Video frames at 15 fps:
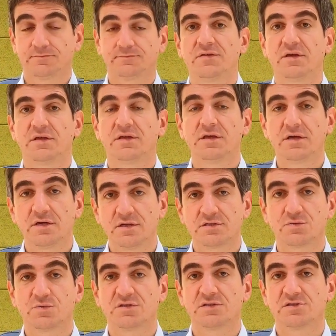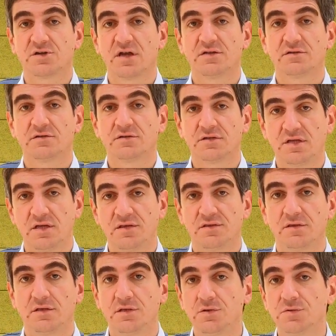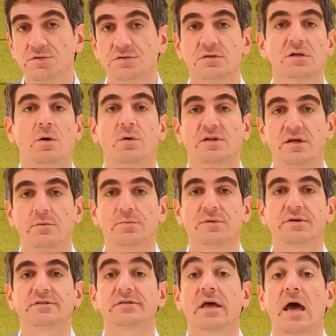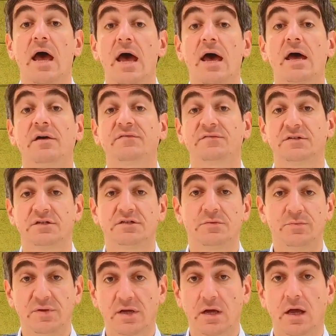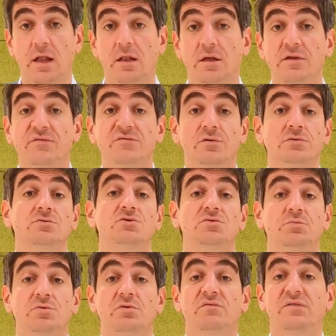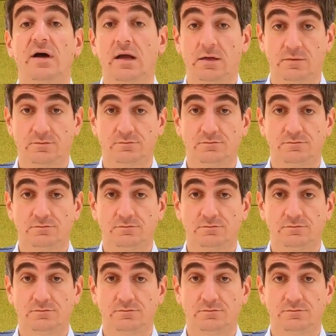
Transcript: The gears with straight teeth used in our dampers have the typical involute profile.